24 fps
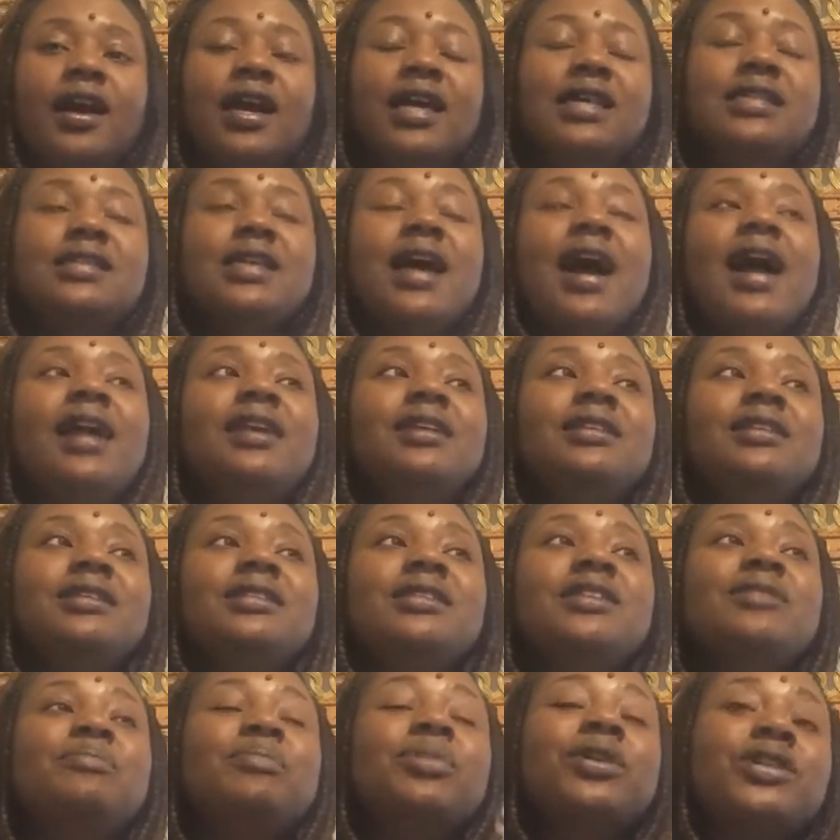It's
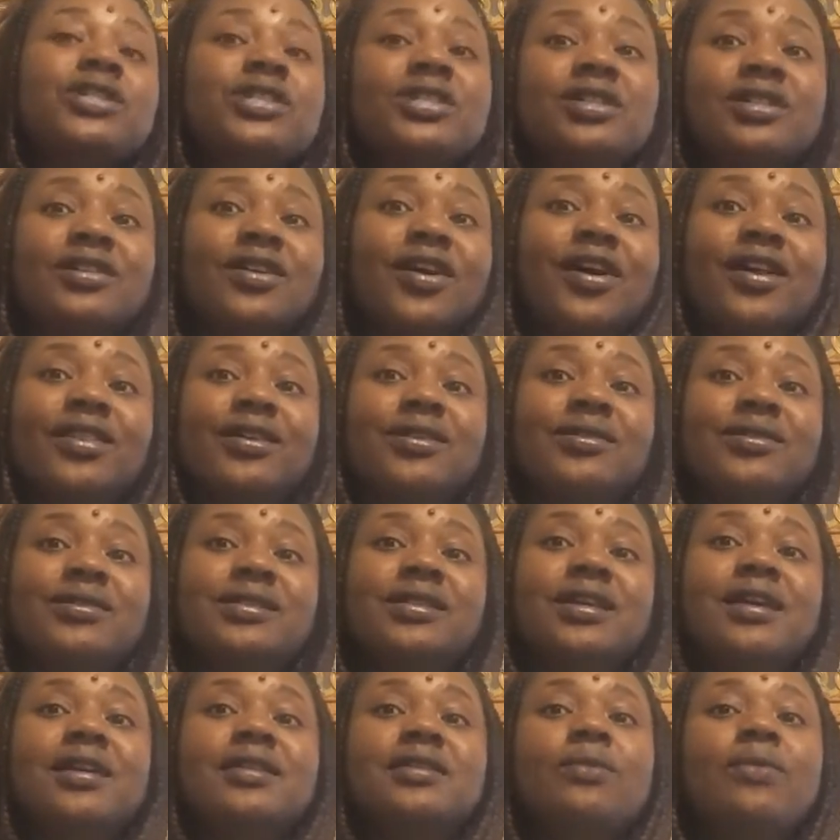honestly pushing all those
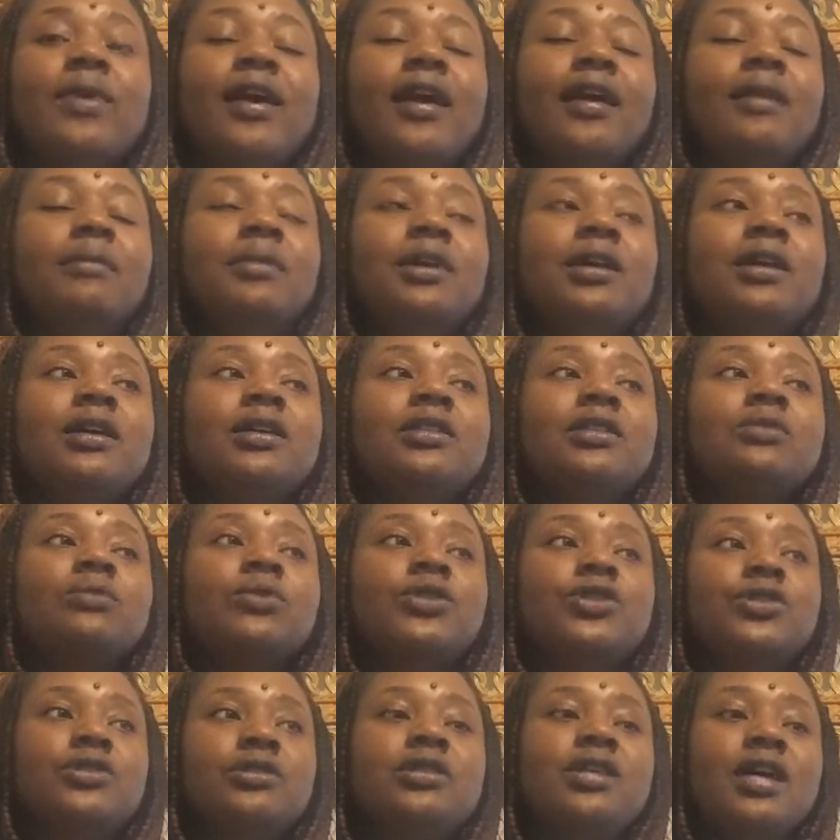things away, because
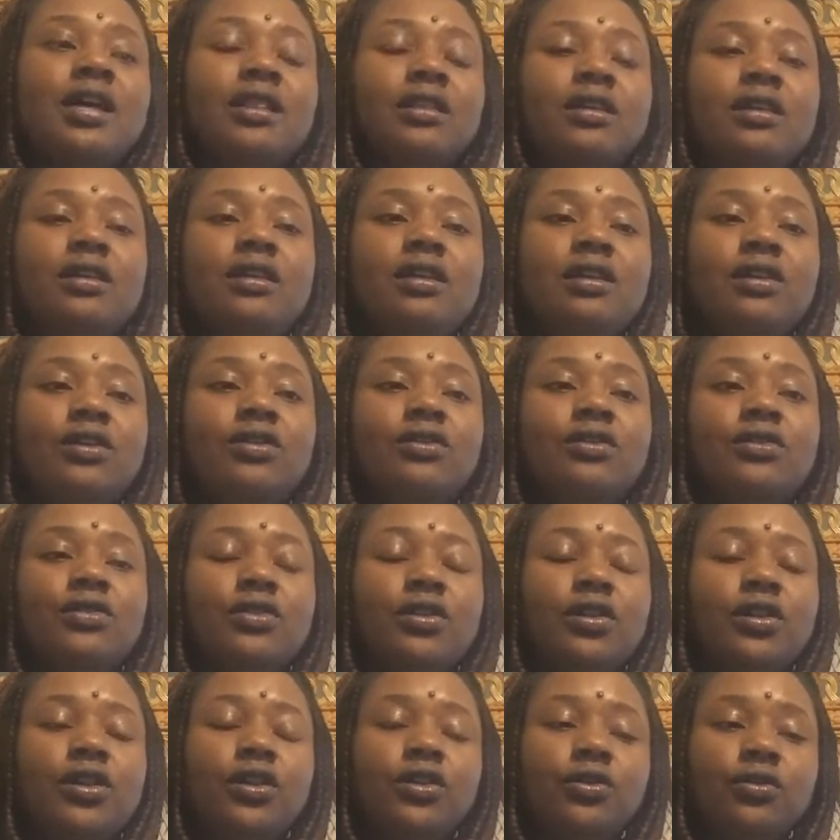what you're telling
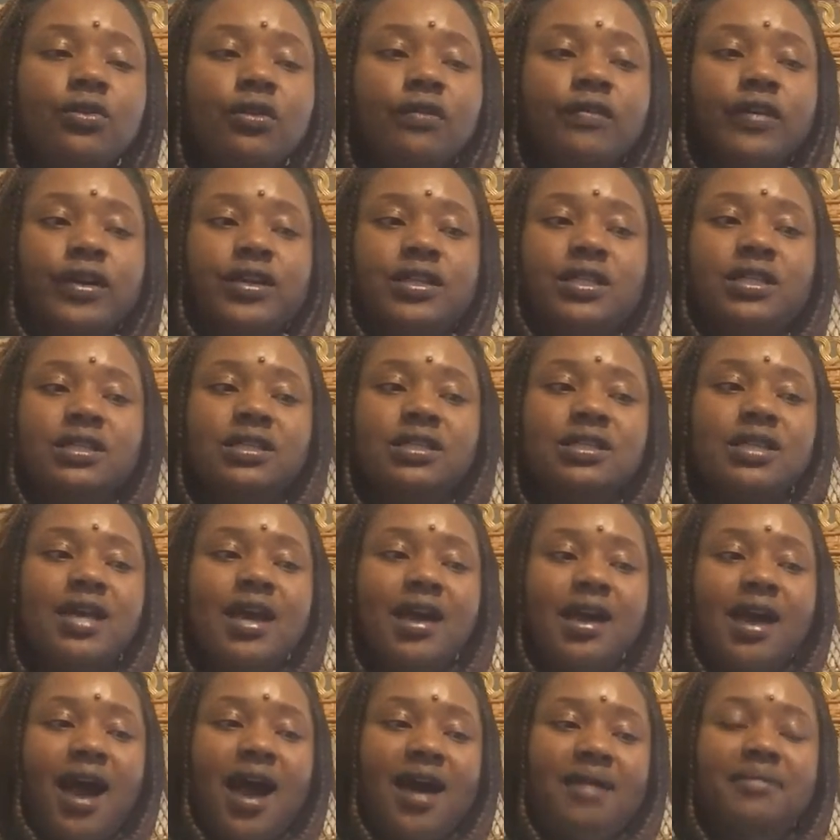the universe is
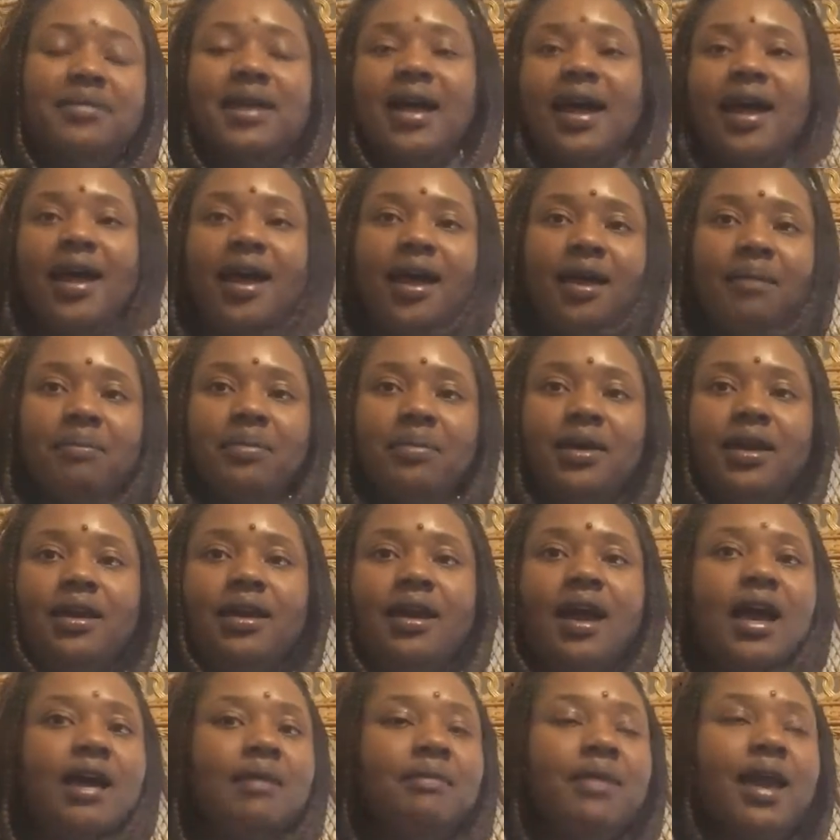that I'm not
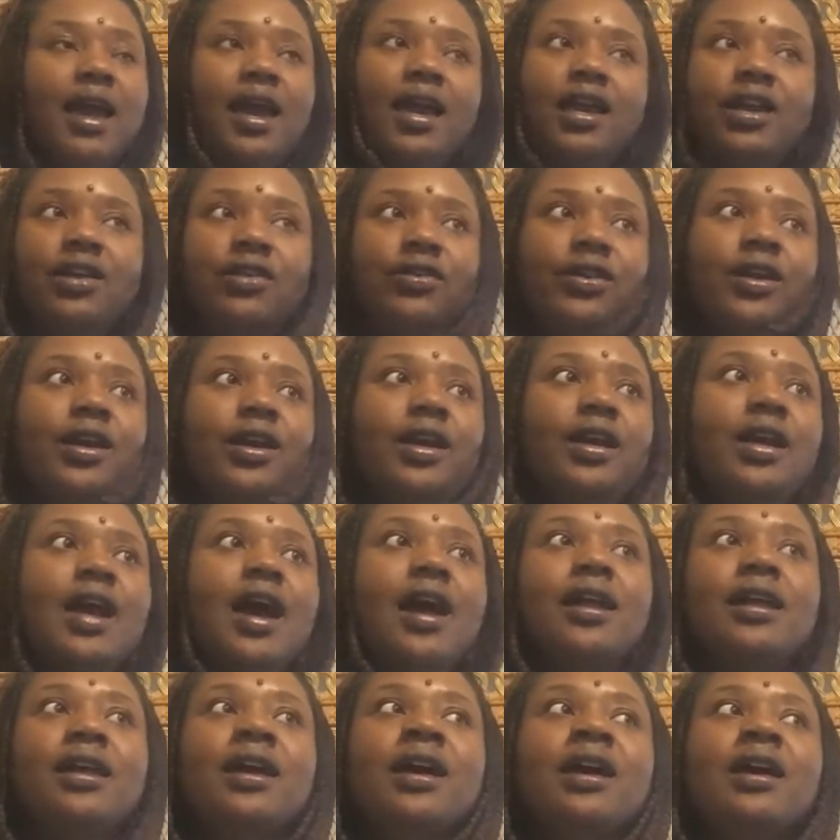happy, I'm angry,
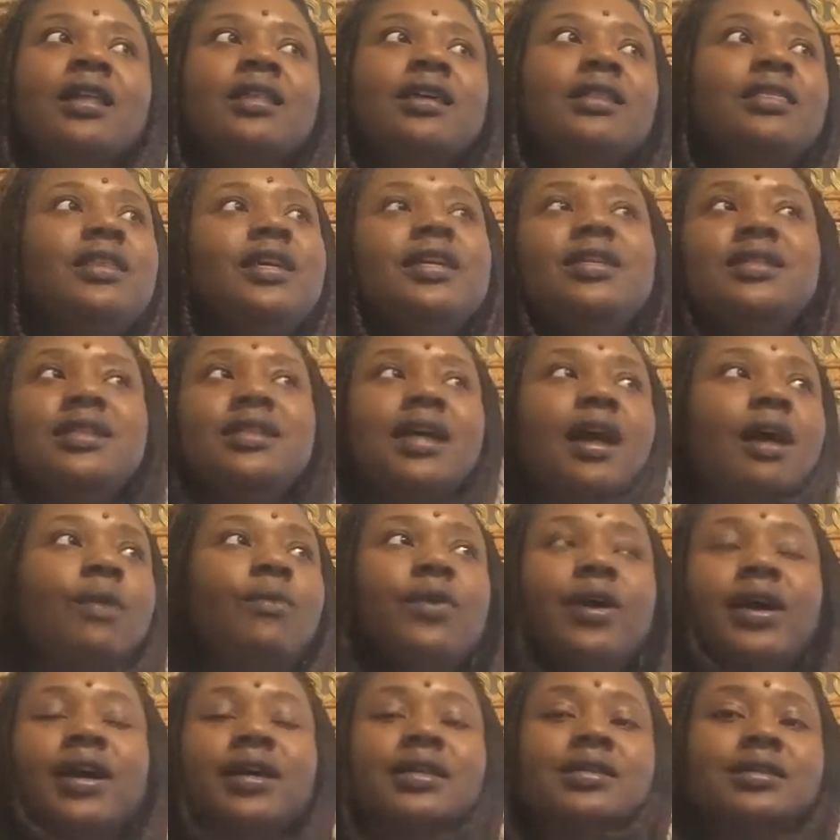the things that I
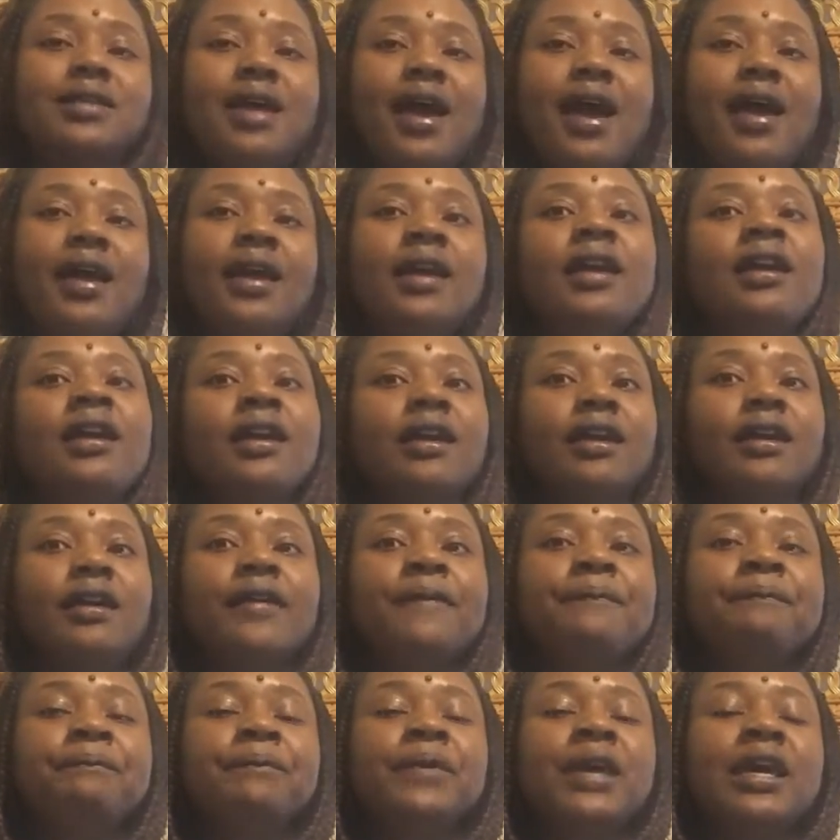want is not
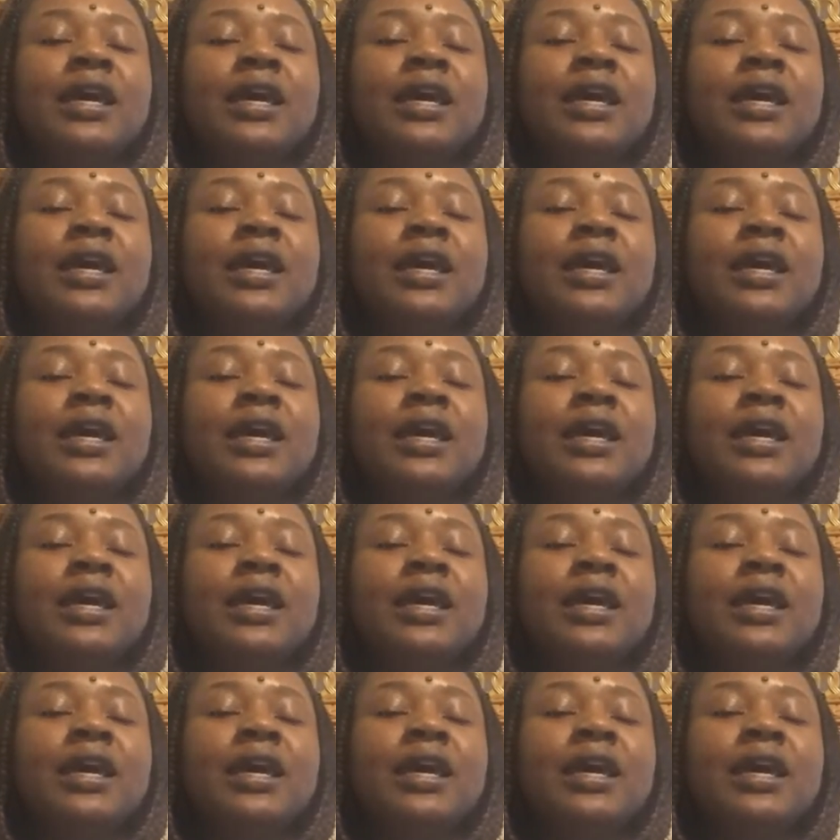here.